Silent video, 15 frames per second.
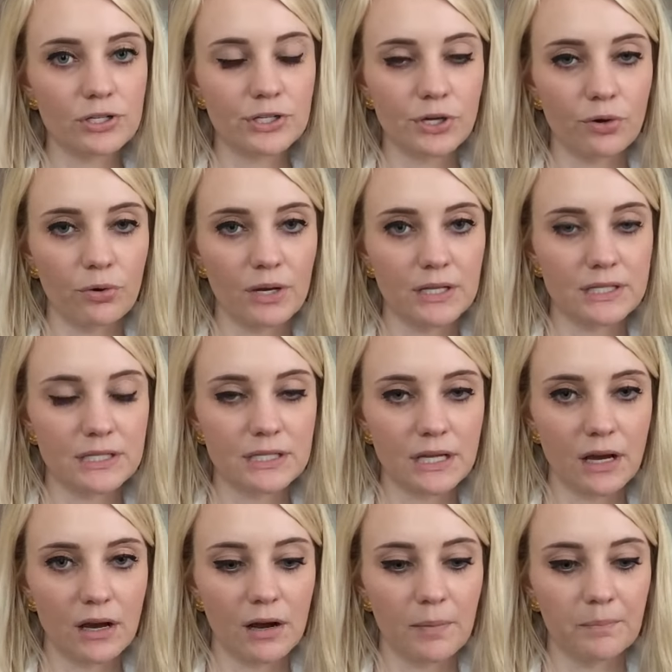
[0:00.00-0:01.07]
so it's
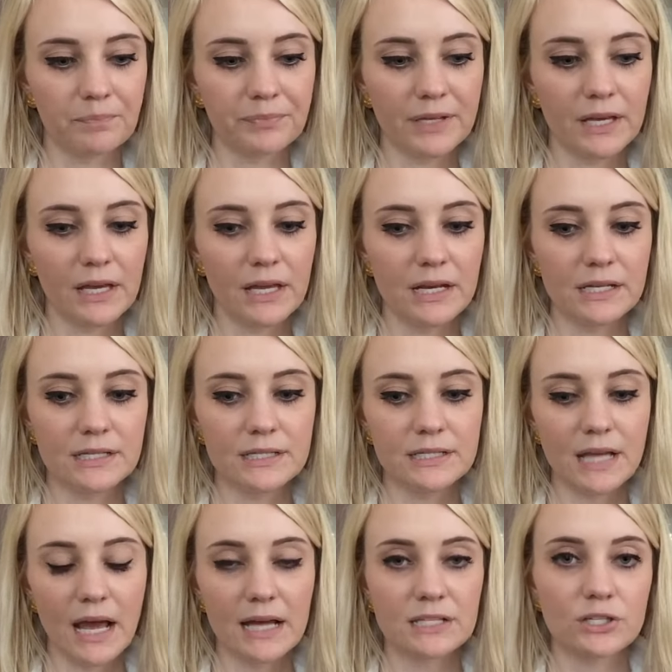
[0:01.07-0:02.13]
and it
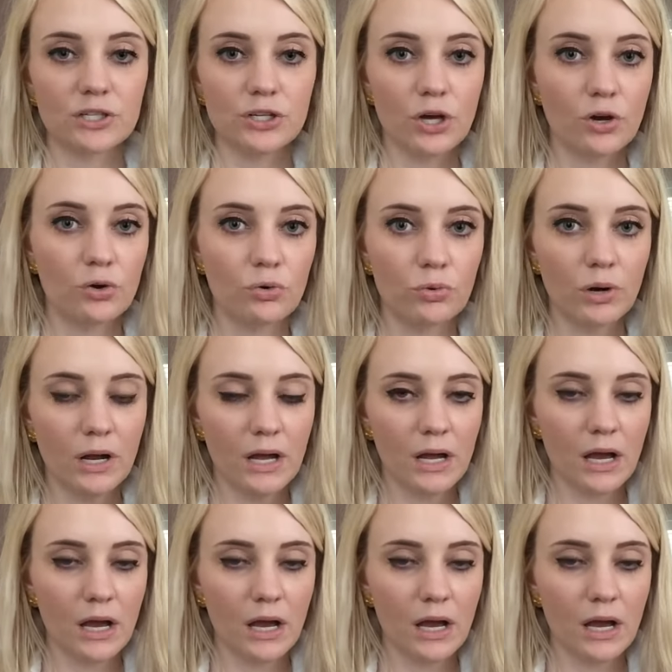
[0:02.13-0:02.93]
has no